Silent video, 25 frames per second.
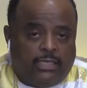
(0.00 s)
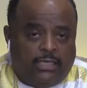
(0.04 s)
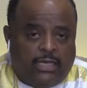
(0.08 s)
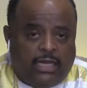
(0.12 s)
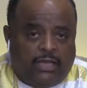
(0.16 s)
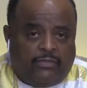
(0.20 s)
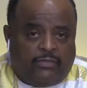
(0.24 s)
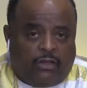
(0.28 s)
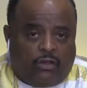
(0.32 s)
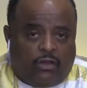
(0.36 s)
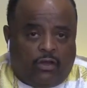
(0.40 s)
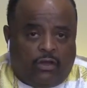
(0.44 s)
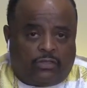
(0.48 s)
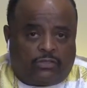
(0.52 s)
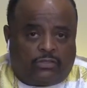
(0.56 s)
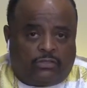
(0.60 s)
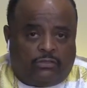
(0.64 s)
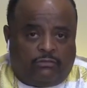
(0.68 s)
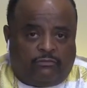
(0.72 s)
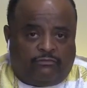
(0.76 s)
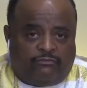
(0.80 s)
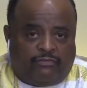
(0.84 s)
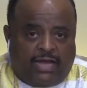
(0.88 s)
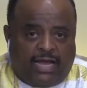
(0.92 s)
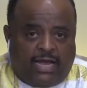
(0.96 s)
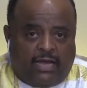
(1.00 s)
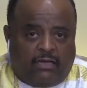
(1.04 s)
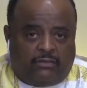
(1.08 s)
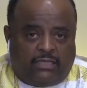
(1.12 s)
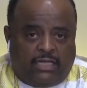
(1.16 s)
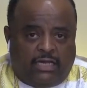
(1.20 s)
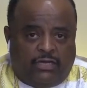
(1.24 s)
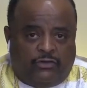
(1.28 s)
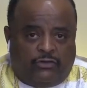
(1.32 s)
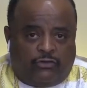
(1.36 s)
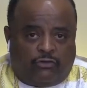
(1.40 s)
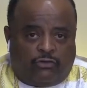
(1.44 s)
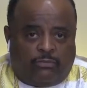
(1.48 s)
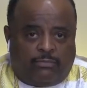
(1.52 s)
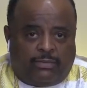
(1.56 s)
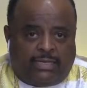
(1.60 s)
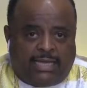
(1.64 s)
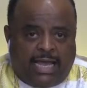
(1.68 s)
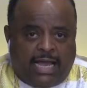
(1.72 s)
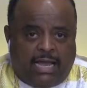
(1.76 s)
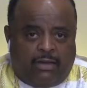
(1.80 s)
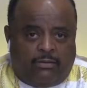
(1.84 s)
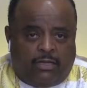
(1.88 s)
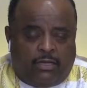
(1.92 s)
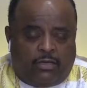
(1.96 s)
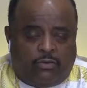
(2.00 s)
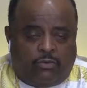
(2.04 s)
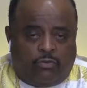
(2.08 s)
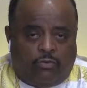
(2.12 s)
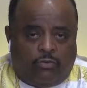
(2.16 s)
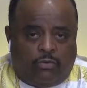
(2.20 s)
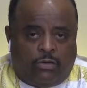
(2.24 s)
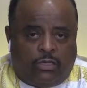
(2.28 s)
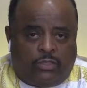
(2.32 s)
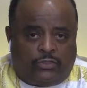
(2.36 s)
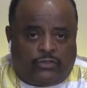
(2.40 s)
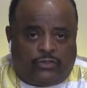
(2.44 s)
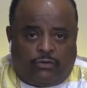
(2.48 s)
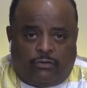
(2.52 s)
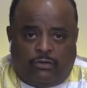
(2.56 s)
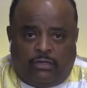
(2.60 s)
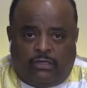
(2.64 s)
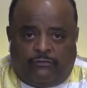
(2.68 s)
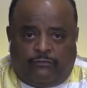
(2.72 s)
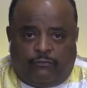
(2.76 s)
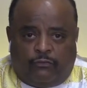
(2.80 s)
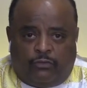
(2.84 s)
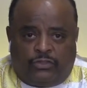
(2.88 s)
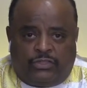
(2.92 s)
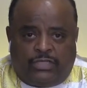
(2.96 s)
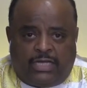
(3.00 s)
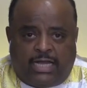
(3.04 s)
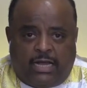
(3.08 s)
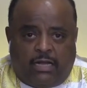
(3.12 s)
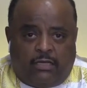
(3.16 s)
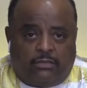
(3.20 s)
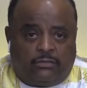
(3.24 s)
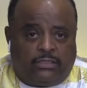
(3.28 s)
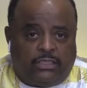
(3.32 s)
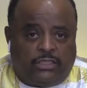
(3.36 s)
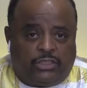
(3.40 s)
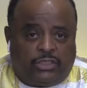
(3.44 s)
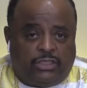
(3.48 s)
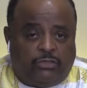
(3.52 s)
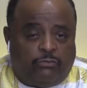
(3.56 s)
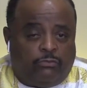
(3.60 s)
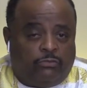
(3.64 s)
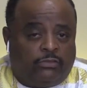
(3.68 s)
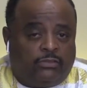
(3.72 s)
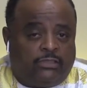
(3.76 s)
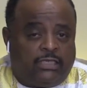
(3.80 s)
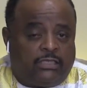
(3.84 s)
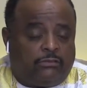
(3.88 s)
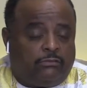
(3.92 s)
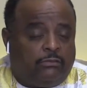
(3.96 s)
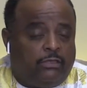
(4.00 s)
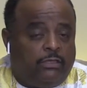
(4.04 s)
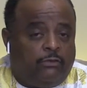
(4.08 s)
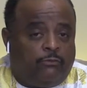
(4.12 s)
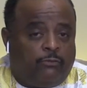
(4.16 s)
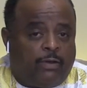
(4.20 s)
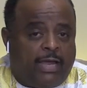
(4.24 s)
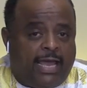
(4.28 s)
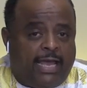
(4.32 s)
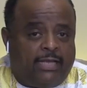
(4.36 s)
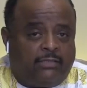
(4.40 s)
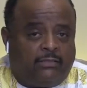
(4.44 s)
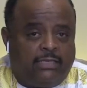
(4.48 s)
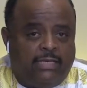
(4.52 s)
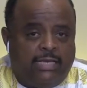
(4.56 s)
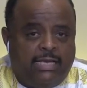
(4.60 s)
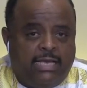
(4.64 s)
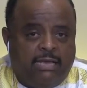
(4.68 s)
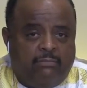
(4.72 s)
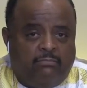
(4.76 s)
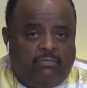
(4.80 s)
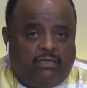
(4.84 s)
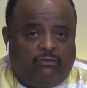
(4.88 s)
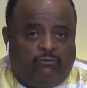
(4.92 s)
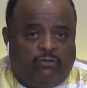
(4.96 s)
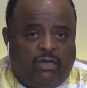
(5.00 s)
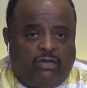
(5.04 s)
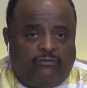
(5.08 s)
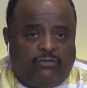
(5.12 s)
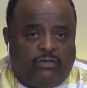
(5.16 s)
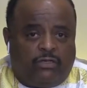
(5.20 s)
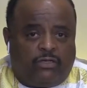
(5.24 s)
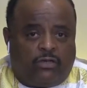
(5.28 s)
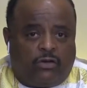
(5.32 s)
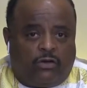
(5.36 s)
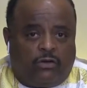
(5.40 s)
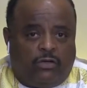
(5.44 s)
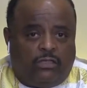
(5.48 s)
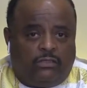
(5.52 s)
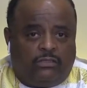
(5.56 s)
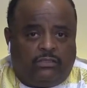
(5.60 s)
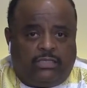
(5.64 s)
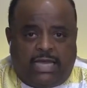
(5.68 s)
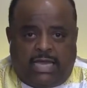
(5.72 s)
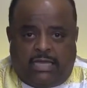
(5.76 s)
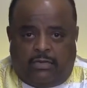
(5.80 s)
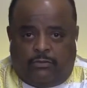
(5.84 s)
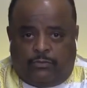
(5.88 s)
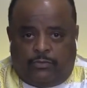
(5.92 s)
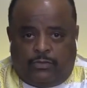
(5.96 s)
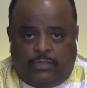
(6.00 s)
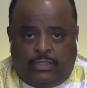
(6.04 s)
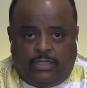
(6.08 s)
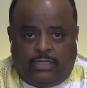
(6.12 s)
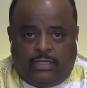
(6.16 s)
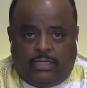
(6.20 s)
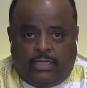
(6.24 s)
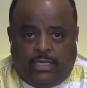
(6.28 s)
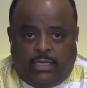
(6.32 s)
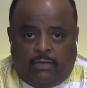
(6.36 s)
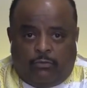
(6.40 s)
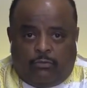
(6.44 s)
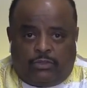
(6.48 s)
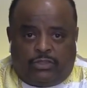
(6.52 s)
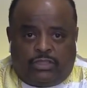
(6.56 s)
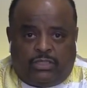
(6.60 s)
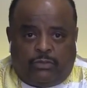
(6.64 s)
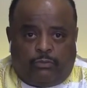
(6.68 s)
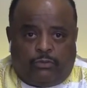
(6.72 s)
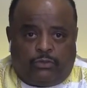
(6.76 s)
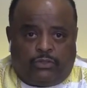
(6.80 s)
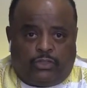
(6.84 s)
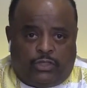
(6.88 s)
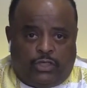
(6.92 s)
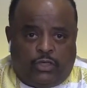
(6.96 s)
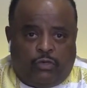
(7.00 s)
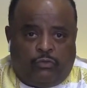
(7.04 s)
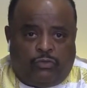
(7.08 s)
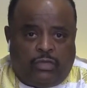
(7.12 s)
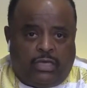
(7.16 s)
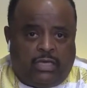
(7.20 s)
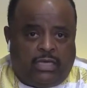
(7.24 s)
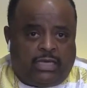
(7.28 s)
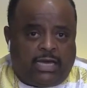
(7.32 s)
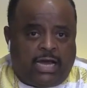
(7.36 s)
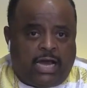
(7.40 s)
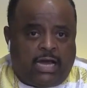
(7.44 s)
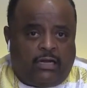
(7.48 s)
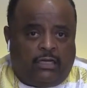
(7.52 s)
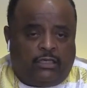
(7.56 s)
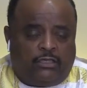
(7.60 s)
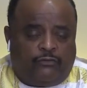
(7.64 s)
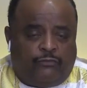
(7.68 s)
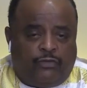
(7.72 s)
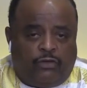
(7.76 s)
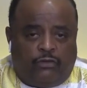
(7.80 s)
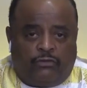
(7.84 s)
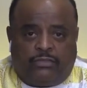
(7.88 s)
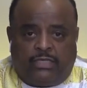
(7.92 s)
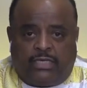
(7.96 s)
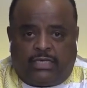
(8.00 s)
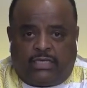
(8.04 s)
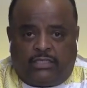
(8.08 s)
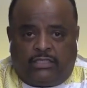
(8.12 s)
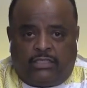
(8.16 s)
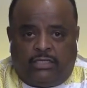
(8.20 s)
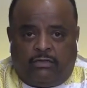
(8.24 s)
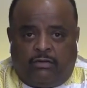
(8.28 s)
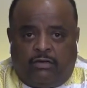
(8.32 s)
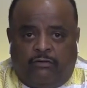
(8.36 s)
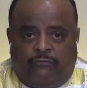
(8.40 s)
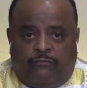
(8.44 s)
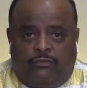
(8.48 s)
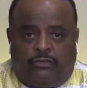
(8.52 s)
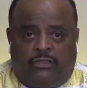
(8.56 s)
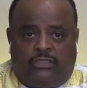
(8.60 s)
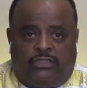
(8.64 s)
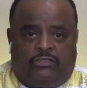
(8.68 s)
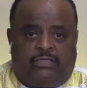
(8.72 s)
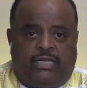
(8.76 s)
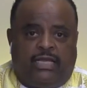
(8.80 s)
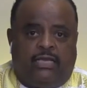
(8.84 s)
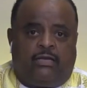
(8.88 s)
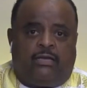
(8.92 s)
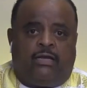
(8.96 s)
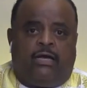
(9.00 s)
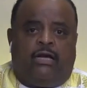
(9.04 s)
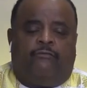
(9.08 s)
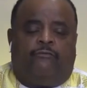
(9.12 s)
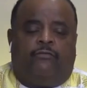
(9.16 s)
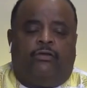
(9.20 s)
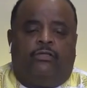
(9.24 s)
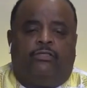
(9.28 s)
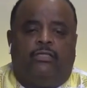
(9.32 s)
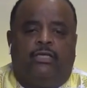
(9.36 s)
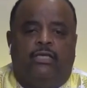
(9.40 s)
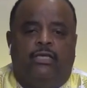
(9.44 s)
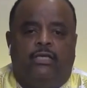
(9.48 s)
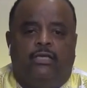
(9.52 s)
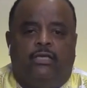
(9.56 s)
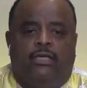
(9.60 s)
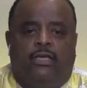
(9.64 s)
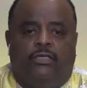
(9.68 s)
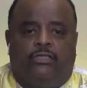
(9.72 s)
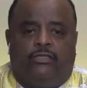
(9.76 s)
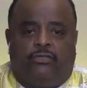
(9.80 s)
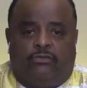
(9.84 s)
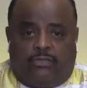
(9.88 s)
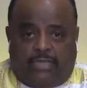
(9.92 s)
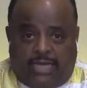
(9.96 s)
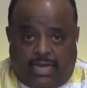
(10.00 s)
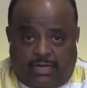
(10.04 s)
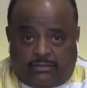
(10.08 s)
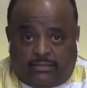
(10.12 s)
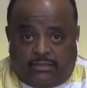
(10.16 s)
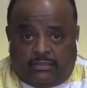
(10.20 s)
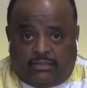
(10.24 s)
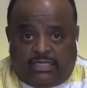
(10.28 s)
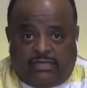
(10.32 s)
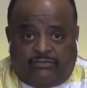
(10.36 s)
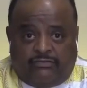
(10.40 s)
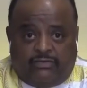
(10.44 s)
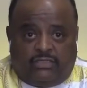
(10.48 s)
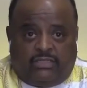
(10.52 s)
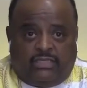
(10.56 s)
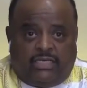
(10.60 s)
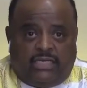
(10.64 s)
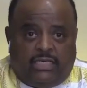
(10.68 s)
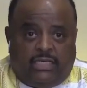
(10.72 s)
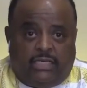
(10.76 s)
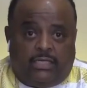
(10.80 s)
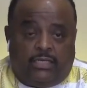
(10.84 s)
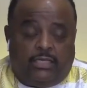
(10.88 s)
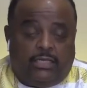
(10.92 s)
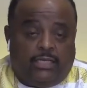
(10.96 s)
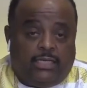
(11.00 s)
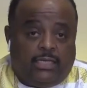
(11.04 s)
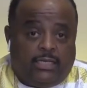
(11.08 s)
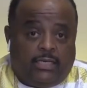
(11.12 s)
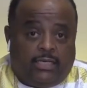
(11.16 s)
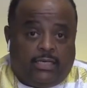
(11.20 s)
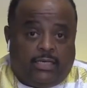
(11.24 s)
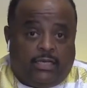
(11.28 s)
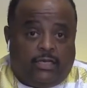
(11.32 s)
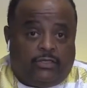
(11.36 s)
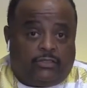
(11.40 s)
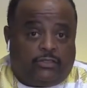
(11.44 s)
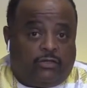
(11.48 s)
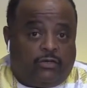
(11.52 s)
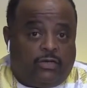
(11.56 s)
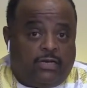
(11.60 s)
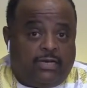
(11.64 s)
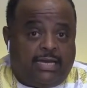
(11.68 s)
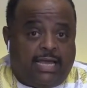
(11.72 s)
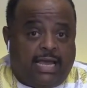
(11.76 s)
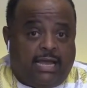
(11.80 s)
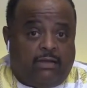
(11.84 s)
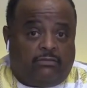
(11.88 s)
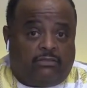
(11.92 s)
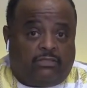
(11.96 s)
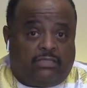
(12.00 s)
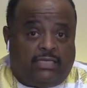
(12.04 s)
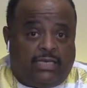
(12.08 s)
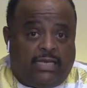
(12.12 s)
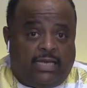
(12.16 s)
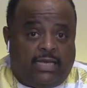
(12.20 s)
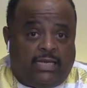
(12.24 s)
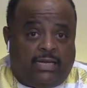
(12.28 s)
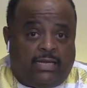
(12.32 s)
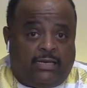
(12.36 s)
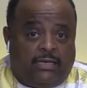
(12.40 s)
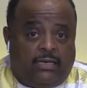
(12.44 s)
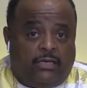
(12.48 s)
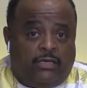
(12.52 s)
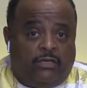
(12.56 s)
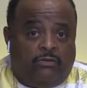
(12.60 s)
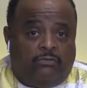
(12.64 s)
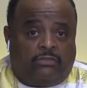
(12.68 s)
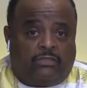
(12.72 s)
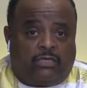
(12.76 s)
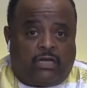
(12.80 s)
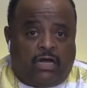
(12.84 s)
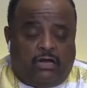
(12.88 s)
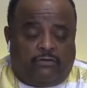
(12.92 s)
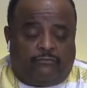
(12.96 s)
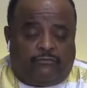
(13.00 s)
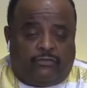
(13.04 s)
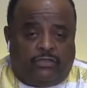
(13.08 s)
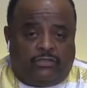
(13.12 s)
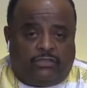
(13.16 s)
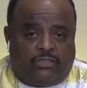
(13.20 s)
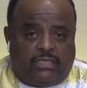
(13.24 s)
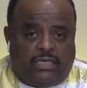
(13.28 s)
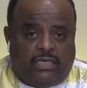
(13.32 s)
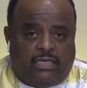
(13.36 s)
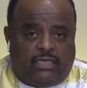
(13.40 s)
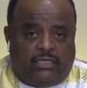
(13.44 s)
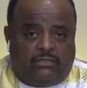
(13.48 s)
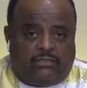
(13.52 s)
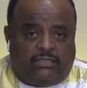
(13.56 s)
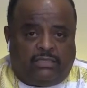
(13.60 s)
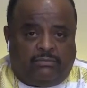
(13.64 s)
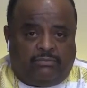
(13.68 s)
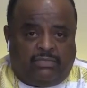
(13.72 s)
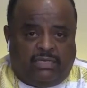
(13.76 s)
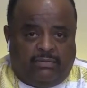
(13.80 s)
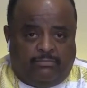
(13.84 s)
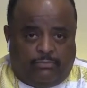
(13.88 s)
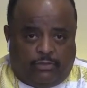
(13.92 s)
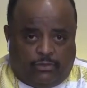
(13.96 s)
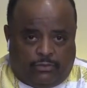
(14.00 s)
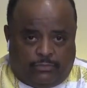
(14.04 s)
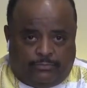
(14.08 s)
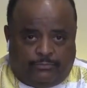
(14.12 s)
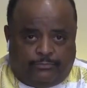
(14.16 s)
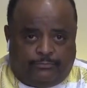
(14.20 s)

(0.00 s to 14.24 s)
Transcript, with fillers: In the lawsuit filed in Durham County Court, attorneys for Child said she was sexually harassed by the Reverend Curtis Gatewood when she was youth and college field secretary for the state conference in 2017. Here's her announcing it at a news conference in September.